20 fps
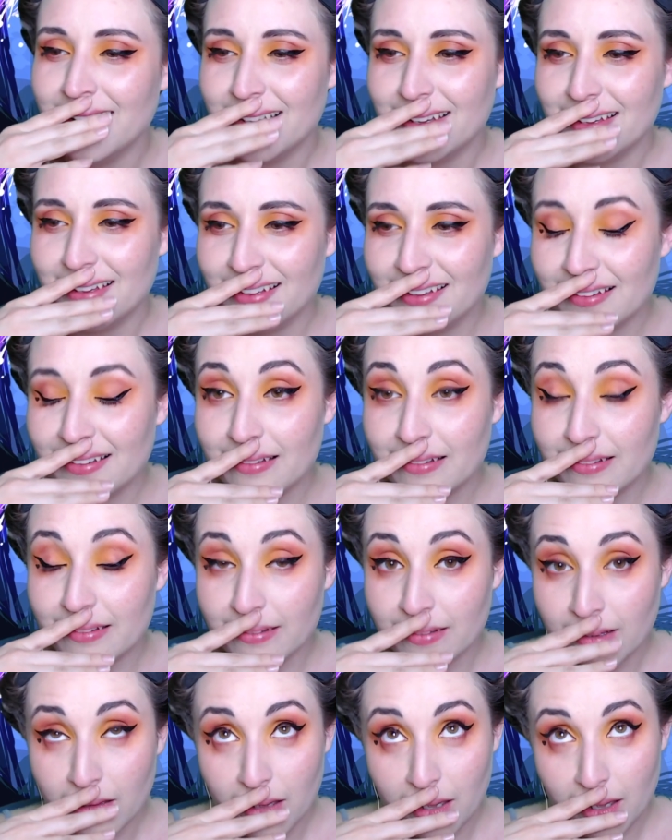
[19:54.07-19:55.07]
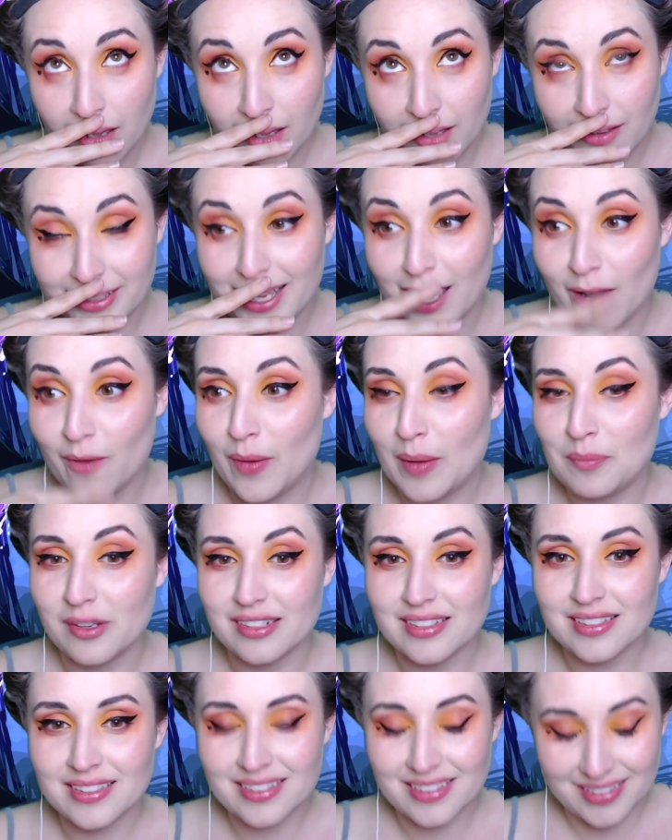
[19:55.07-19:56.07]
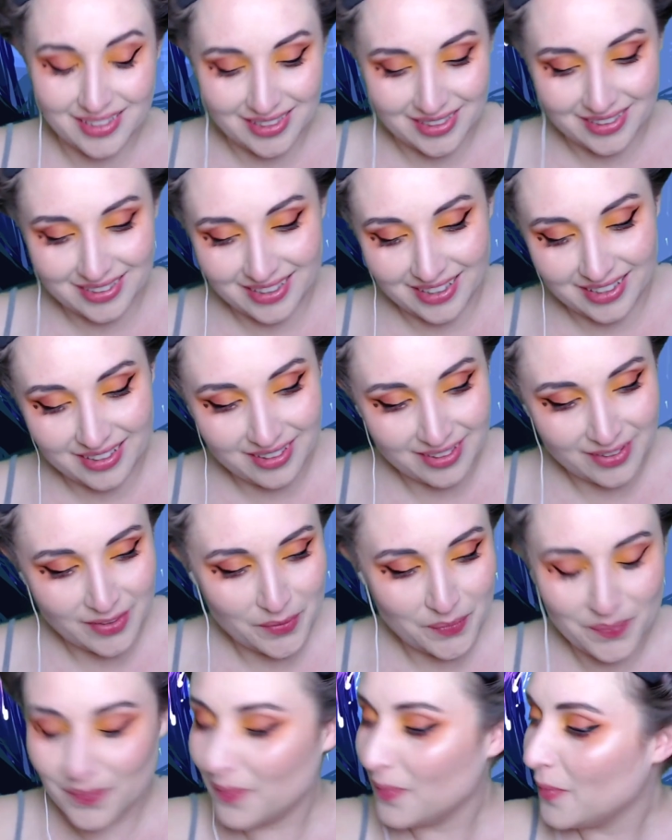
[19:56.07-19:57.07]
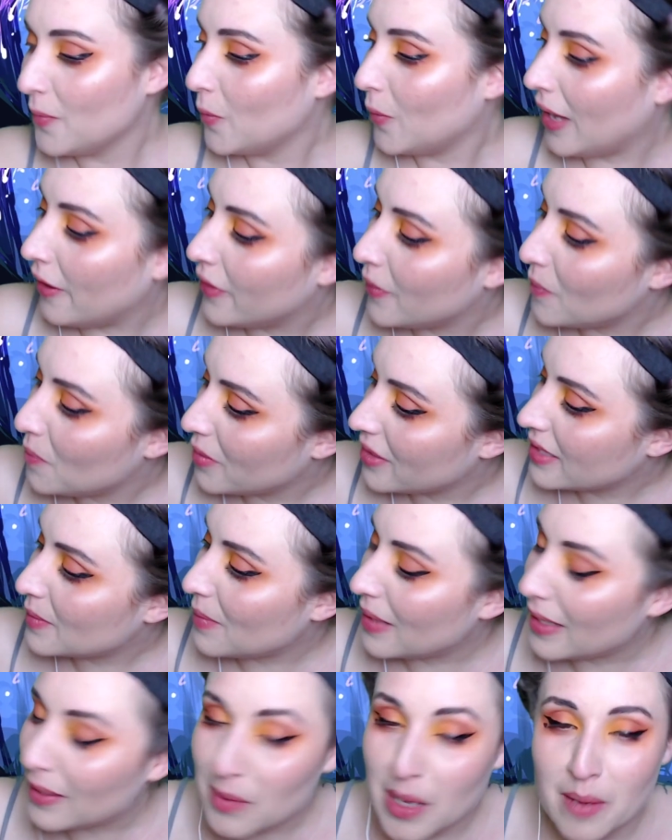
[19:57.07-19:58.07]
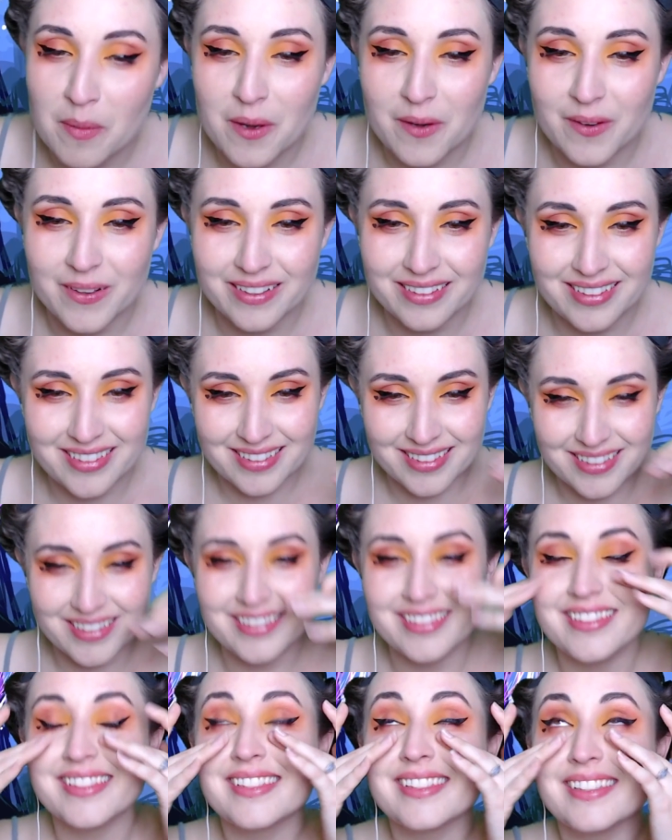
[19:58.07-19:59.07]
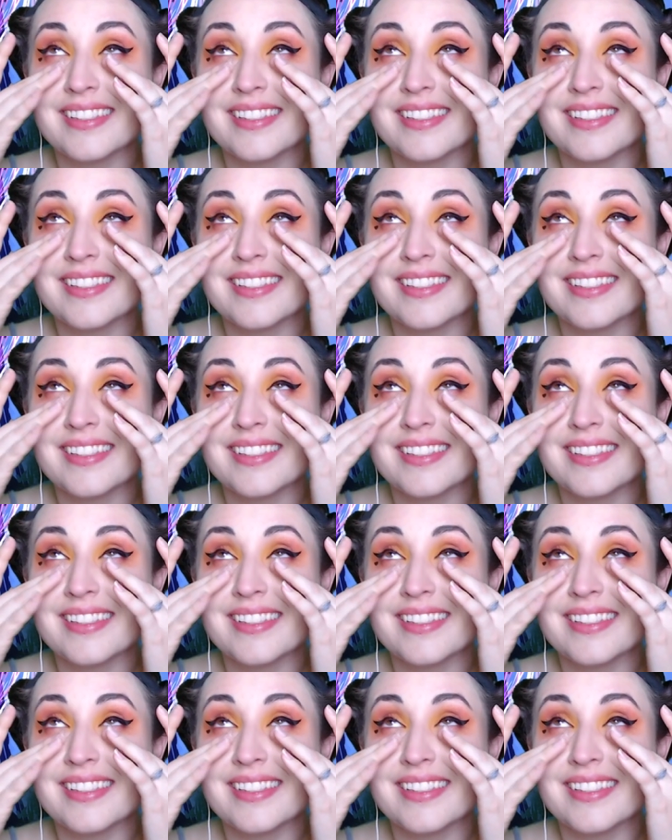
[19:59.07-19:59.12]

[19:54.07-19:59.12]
oh yeah, web rings. Oh, like, wow, that brings back memories.